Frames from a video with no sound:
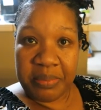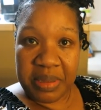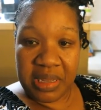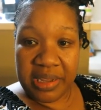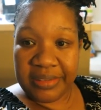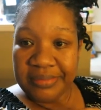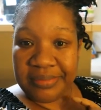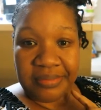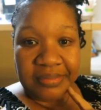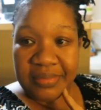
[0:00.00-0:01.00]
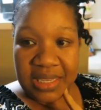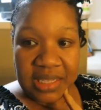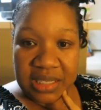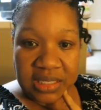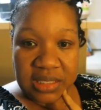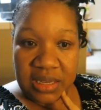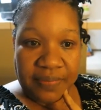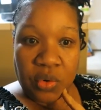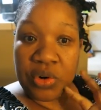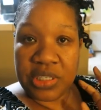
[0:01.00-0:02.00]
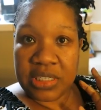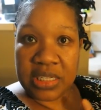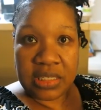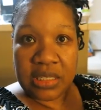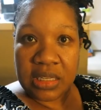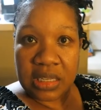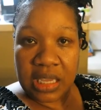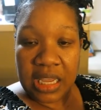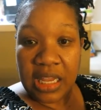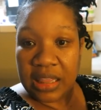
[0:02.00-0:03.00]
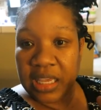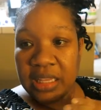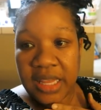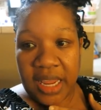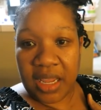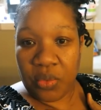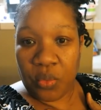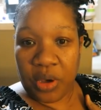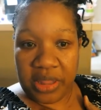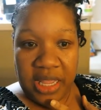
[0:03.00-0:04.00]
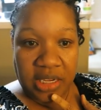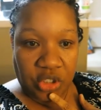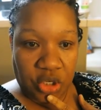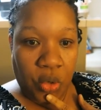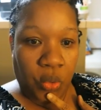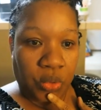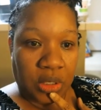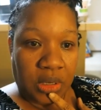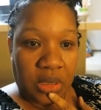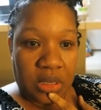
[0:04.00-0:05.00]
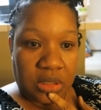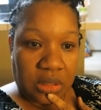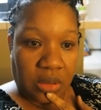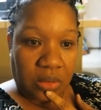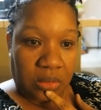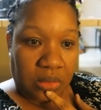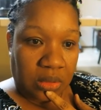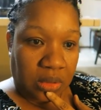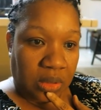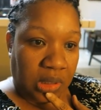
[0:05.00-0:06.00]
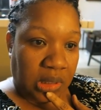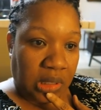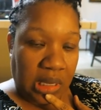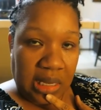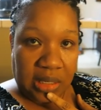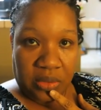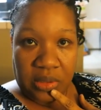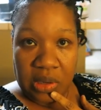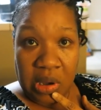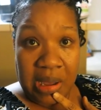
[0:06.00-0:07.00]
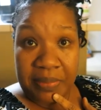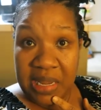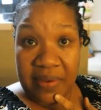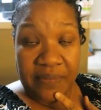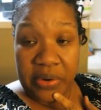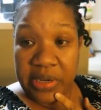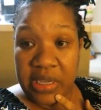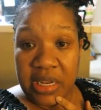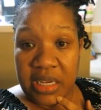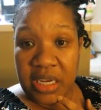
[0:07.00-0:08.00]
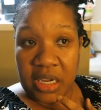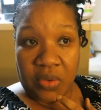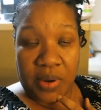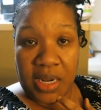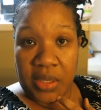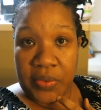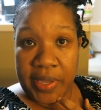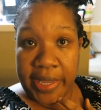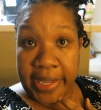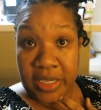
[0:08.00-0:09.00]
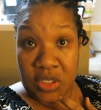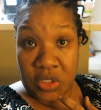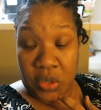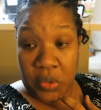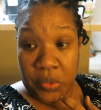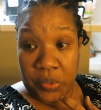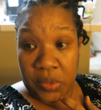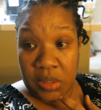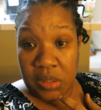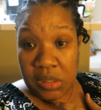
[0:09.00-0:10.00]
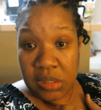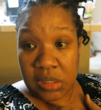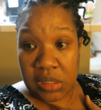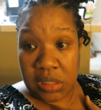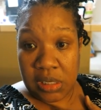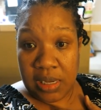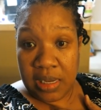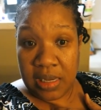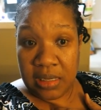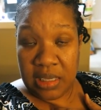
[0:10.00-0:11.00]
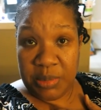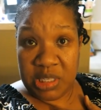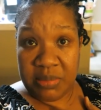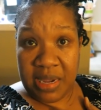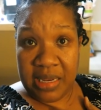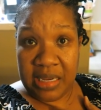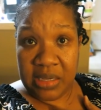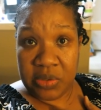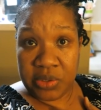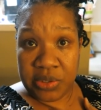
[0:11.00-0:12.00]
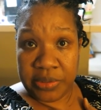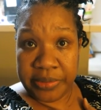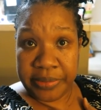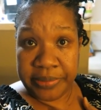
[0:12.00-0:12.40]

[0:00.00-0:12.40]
but it doesn't, of course, it doesn't look anything like what they showed, so I don't know. I'm not very good at decorating, you guys, so yeah, give me some ideas.